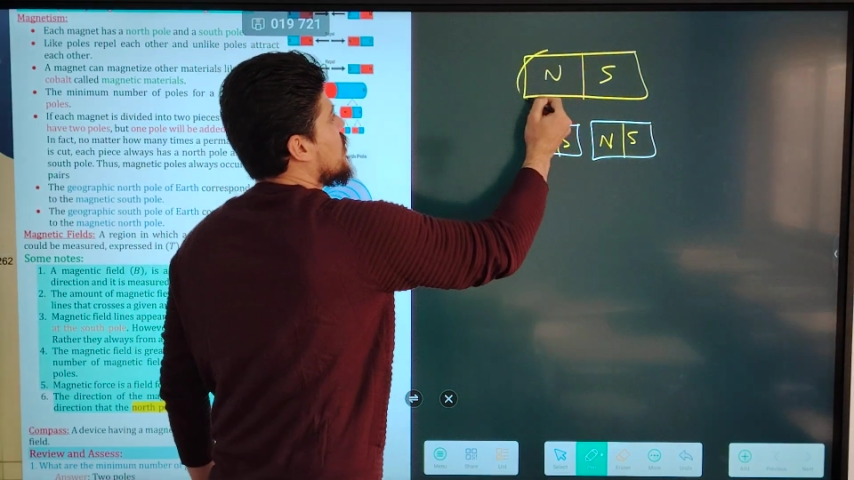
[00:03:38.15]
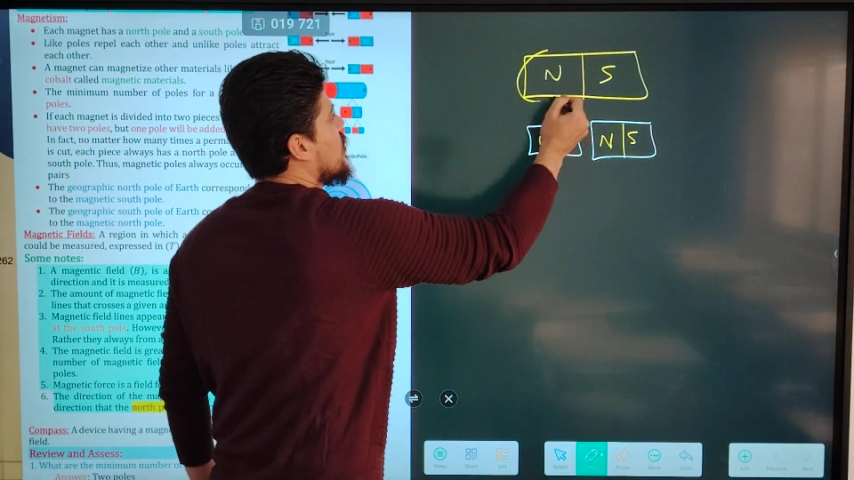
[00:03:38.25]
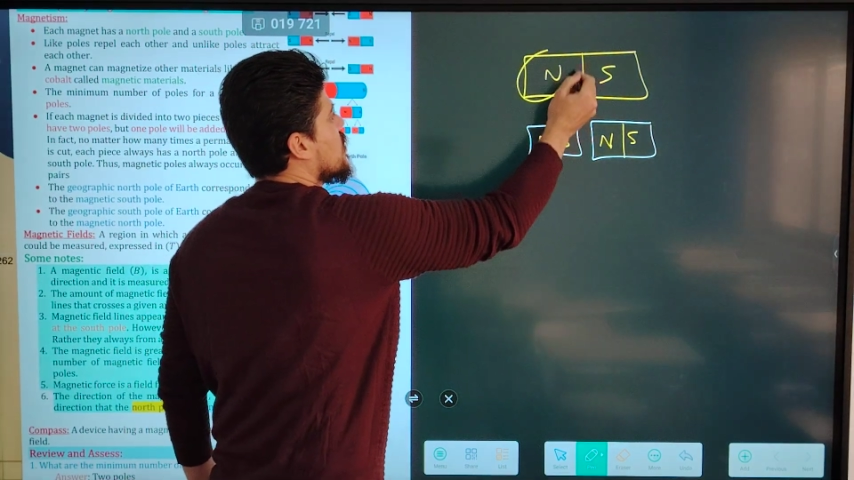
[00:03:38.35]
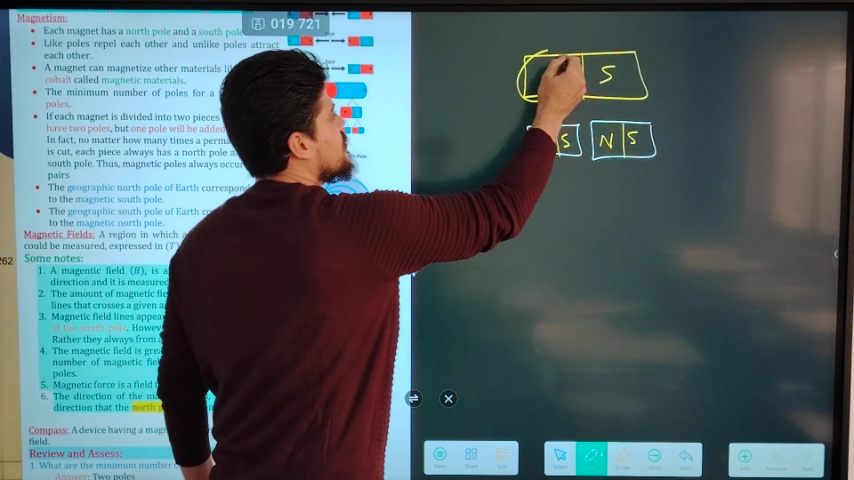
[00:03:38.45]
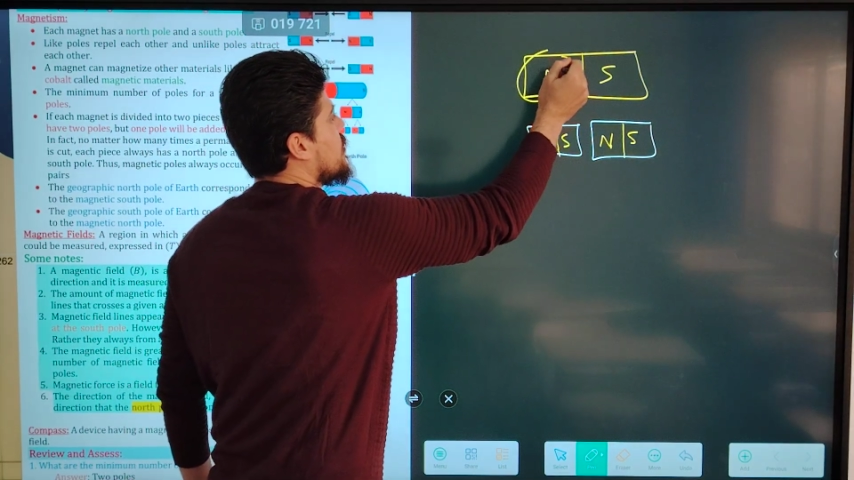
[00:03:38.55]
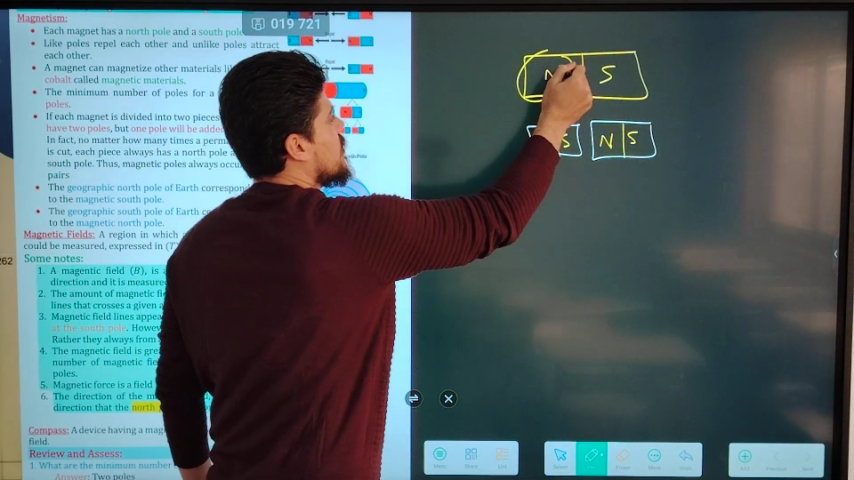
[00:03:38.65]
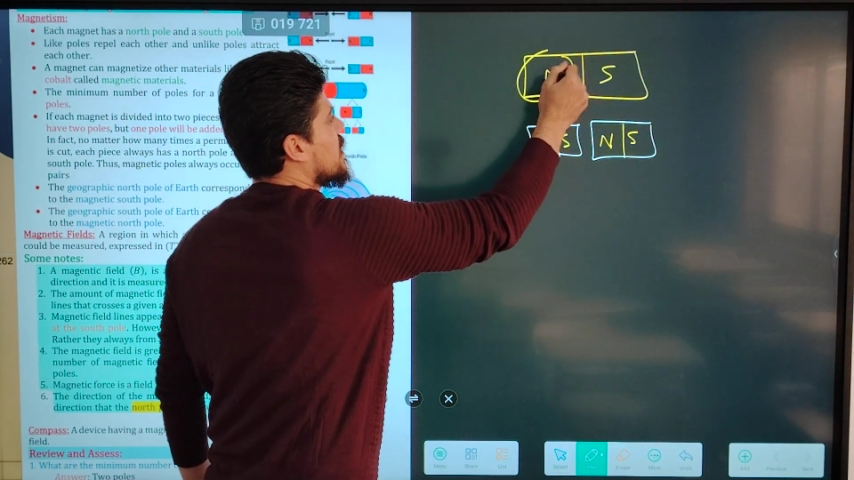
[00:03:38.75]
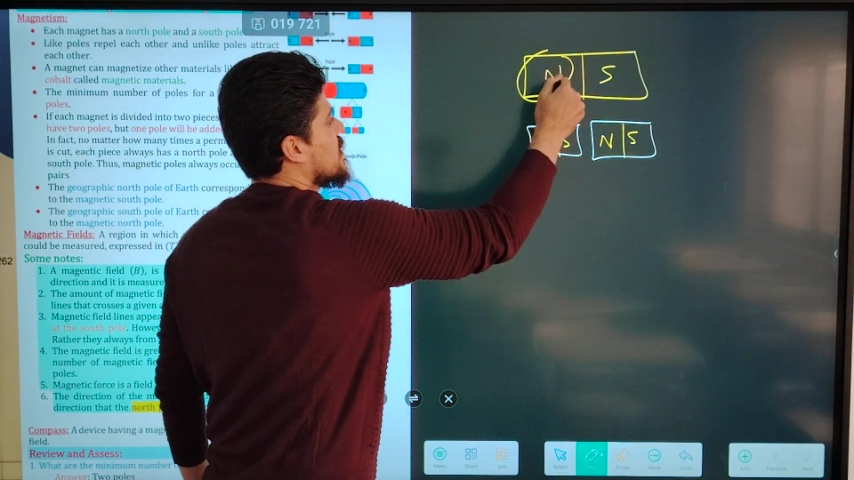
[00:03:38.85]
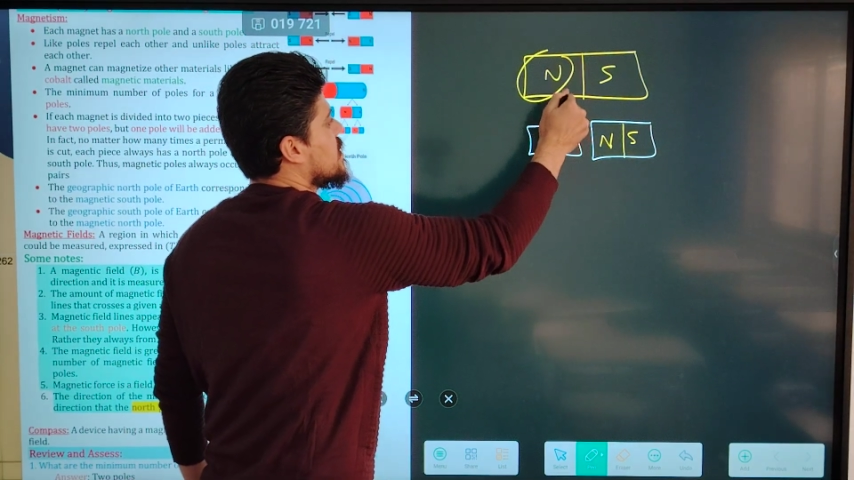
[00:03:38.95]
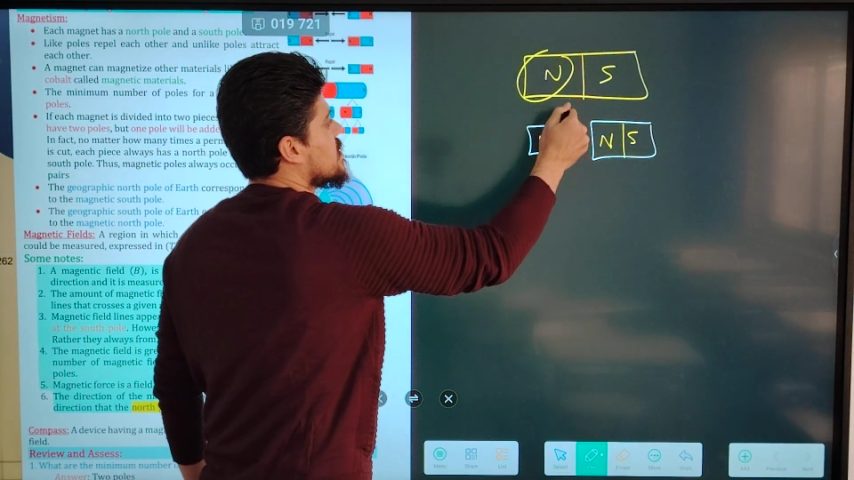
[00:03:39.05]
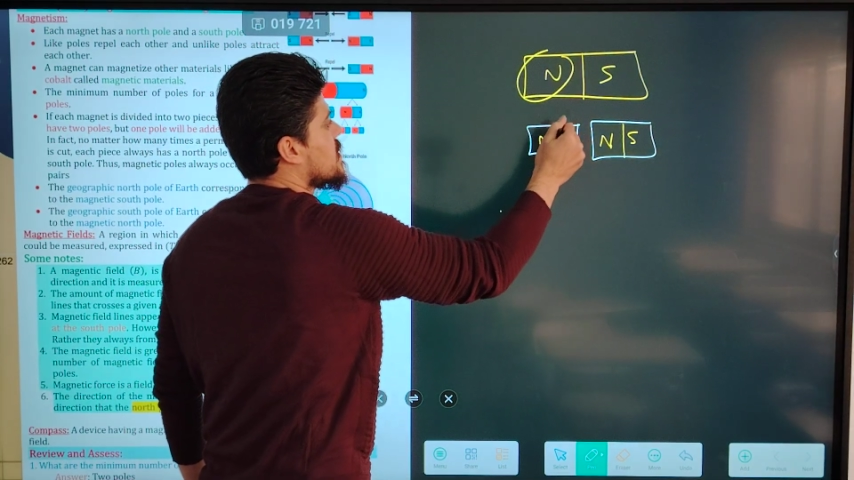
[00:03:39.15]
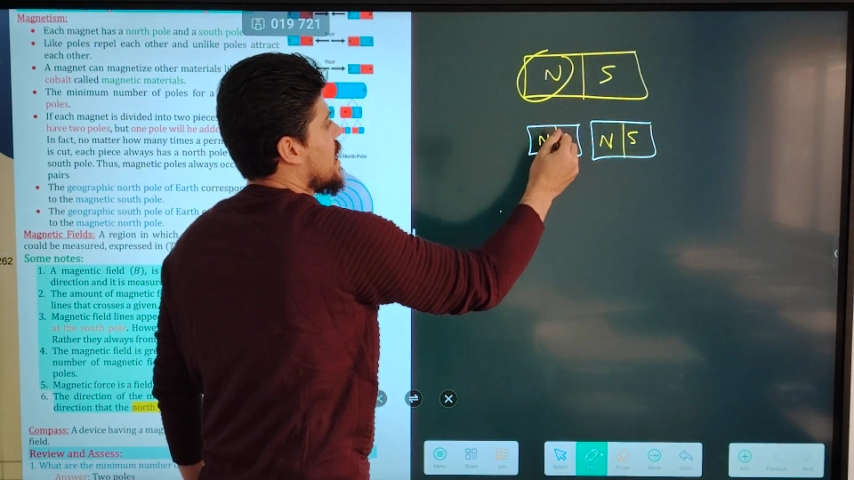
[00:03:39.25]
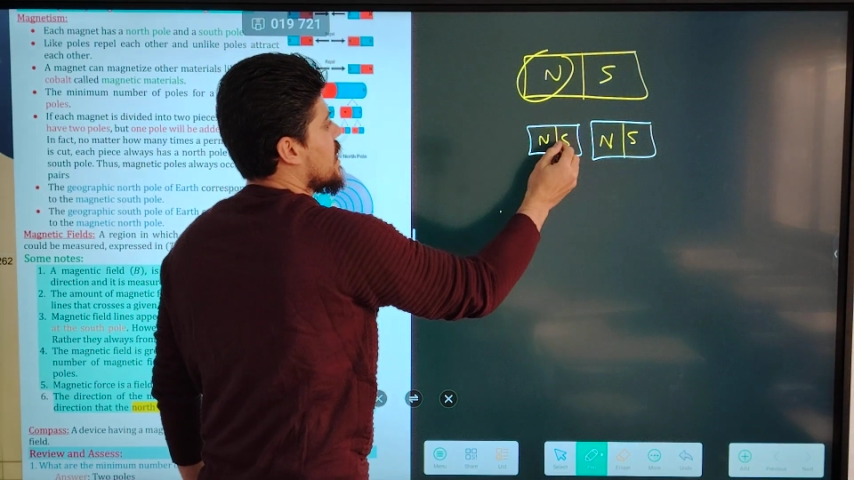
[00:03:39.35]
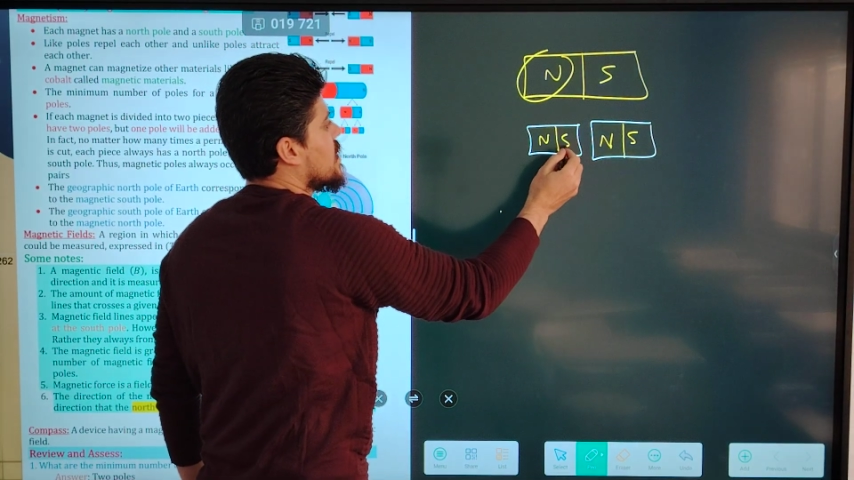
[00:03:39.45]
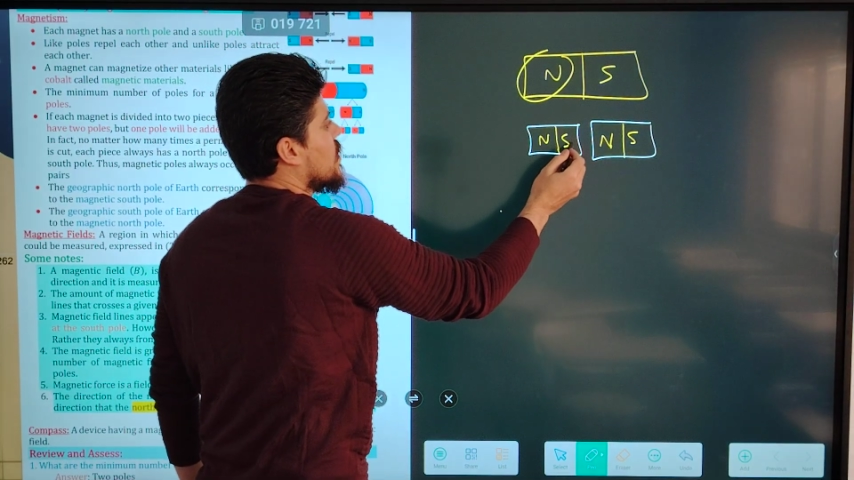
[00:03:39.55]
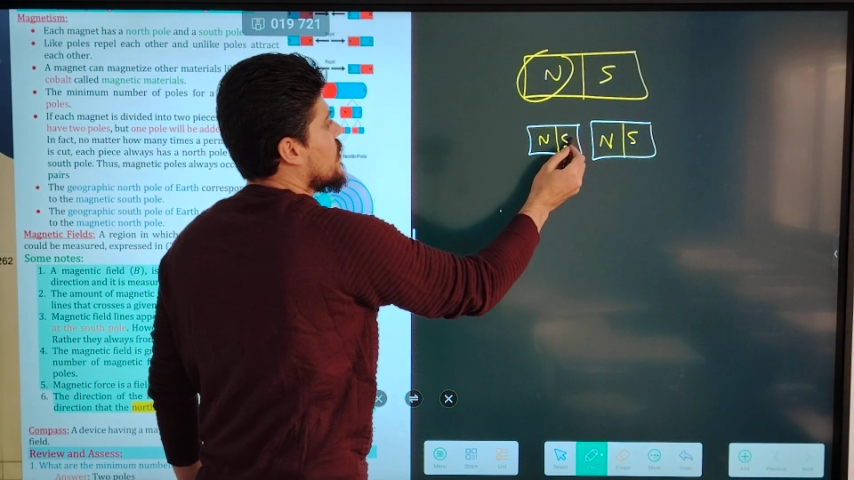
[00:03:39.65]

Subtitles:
north pole in this side.